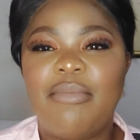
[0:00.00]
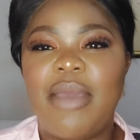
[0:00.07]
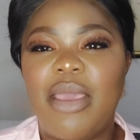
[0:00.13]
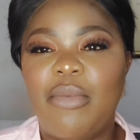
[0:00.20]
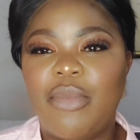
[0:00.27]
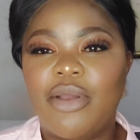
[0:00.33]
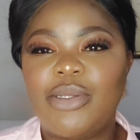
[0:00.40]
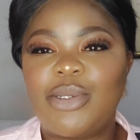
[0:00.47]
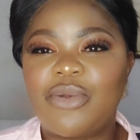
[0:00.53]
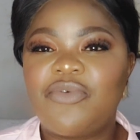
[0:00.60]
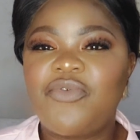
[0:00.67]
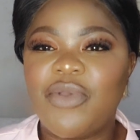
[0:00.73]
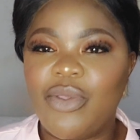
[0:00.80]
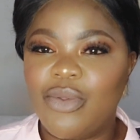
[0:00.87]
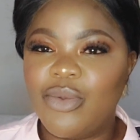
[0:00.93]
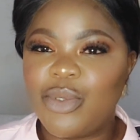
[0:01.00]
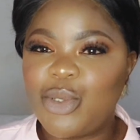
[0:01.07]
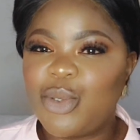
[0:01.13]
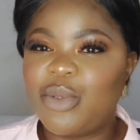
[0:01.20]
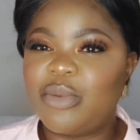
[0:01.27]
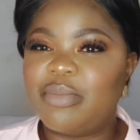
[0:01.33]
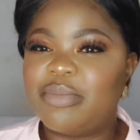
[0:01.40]
my mojo for
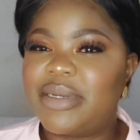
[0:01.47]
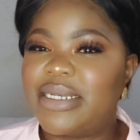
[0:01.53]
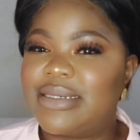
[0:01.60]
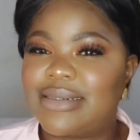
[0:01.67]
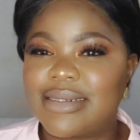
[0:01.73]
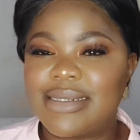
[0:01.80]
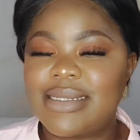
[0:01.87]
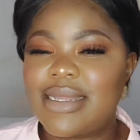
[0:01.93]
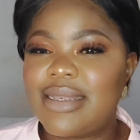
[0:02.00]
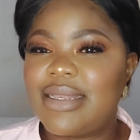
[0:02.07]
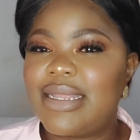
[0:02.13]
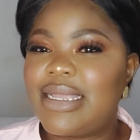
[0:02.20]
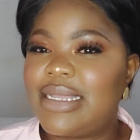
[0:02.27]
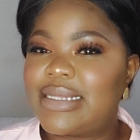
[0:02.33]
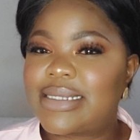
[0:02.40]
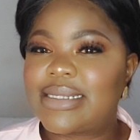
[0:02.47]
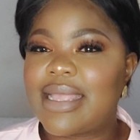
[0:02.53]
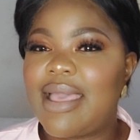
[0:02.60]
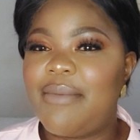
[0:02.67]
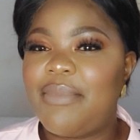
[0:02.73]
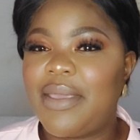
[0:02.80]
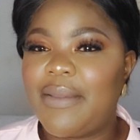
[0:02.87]
YouTube, but recently it's
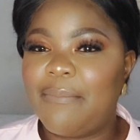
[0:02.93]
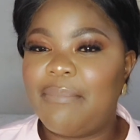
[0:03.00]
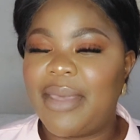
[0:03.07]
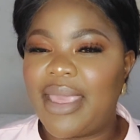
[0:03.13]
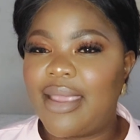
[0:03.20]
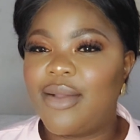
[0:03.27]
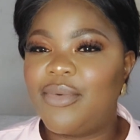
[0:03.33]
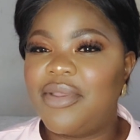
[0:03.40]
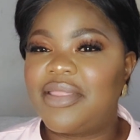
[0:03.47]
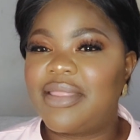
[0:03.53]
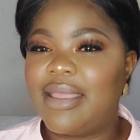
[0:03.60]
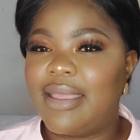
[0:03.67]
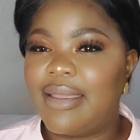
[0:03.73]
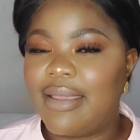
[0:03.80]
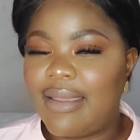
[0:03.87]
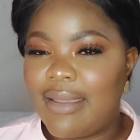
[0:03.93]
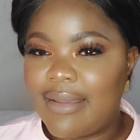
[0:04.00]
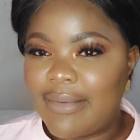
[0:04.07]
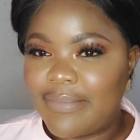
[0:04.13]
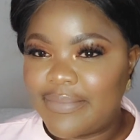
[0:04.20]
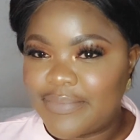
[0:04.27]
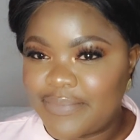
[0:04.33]
coming back with a,
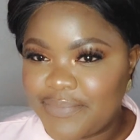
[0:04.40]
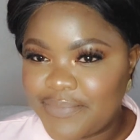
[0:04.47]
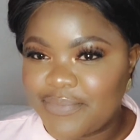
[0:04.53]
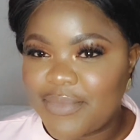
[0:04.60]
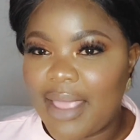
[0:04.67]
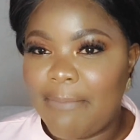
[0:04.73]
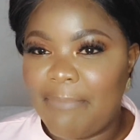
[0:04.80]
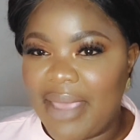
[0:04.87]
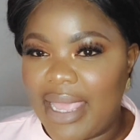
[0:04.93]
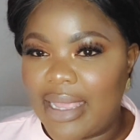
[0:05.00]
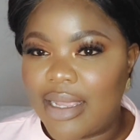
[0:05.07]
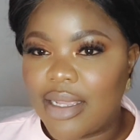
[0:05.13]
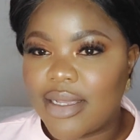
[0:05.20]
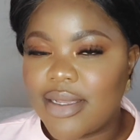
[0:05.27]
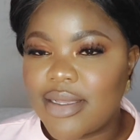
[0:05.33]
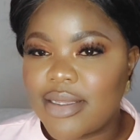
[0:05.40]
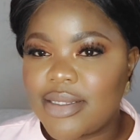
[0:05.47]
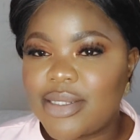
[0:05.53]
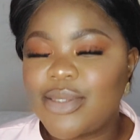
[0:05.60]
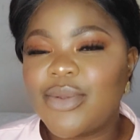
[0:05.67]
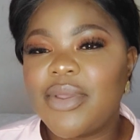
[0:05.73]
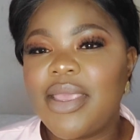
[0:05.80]
a bang.
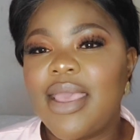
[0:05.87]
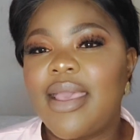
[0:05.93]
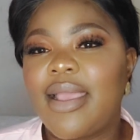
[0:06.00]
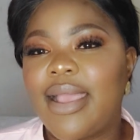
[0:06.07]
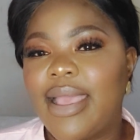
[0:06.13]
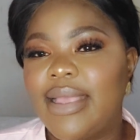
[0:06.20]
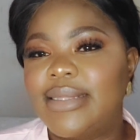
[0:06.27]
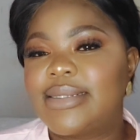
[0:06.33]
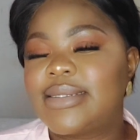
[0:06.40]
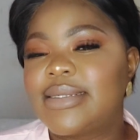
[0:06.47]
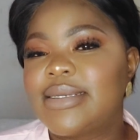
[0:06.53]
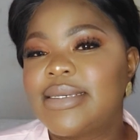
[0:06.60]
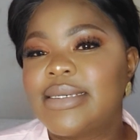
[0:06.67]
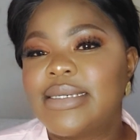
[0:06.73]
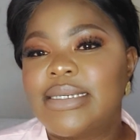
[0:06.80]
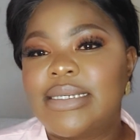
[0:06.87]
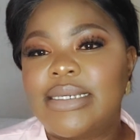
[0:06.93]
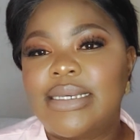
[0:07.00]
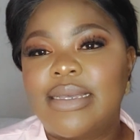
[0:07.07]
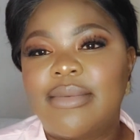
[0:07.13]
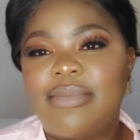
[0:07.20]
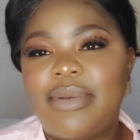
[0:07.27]
So, yeah, guys,
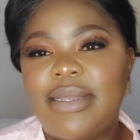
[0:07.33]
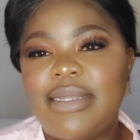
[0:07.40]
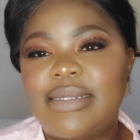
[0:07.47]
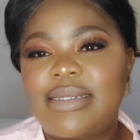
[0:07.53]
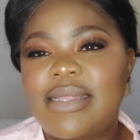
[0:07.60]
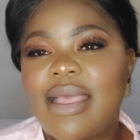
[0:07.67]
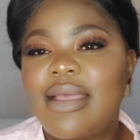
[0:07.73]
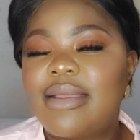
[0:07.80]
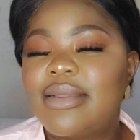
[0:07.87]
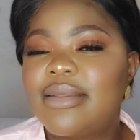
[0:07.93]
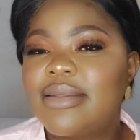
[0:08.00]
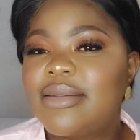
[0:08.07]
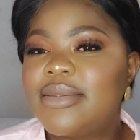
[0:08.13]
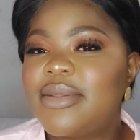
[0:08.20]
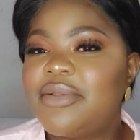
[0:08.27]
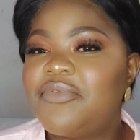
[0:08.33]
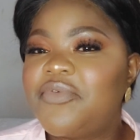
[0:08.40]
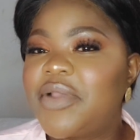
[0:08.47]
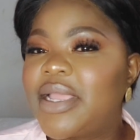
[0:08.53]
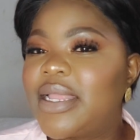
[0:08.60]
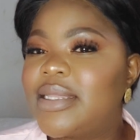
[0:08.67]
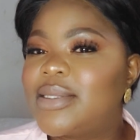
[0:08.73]
please don't
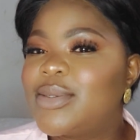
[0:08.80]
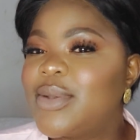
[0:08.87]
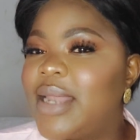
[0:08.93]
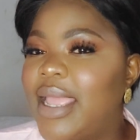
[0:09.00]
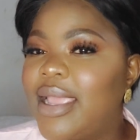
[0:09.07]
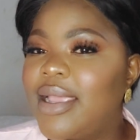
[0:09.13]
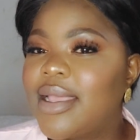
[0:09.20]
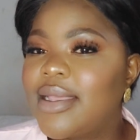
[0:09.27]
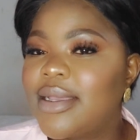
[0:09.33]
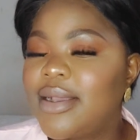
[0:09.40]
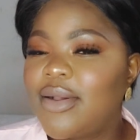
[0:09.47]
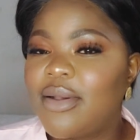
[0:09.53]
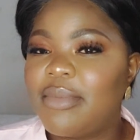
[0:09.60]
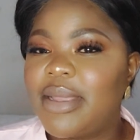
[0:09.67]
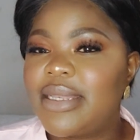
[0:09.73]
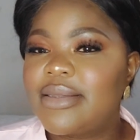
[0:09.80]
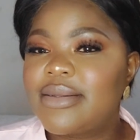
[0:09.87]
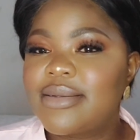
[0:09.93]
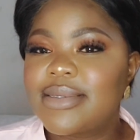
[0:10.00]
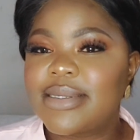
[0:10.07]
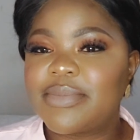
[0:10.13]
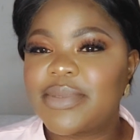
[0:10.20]
forget to like,
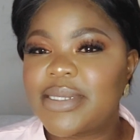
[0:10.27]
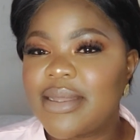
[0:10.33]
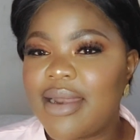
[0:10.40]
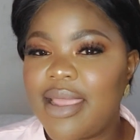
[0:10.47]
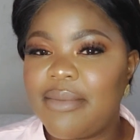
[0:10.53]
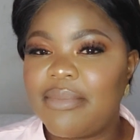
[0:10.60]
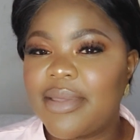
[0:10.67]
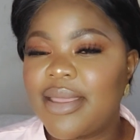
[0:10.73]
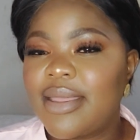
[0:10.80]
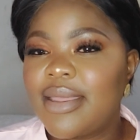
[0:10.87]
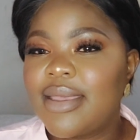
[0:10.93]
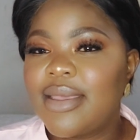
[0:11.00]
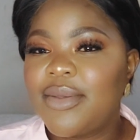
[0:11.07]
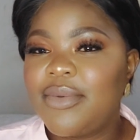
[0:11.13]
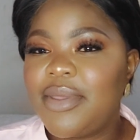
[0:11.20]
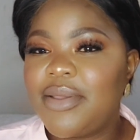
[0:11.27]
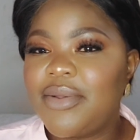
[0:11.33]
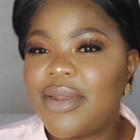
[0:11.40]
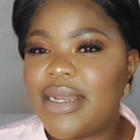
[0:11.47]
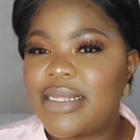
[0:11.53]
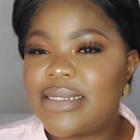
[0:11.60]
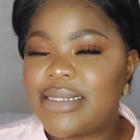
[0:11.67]
comment, subscribe. We're
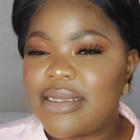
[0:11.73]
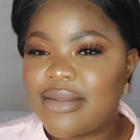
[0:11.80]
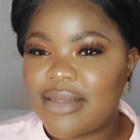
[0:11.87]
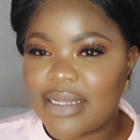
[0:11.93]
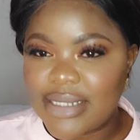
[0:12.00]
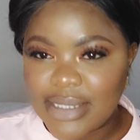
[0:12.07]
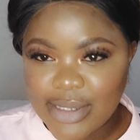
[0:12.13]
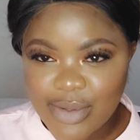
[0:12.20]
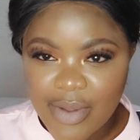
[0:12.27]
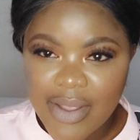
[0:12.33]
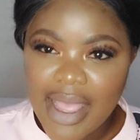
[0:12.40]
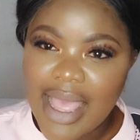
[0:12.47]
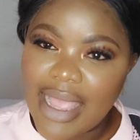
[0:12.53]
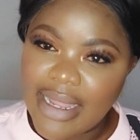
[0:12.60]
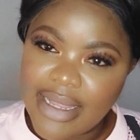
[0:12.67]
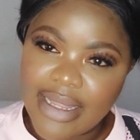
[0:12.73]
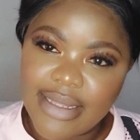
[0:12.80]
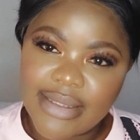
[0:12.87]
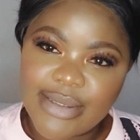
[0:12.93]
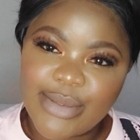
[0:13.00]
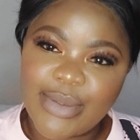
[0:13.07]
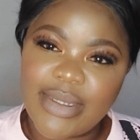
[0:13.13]
gonna sing that song
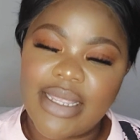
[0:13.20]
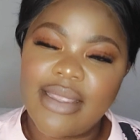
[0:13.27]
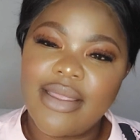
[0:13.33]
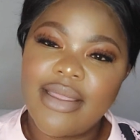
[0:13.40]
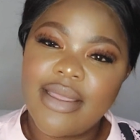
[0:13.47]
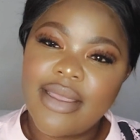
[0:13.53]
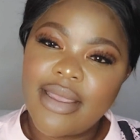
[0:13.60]
again today.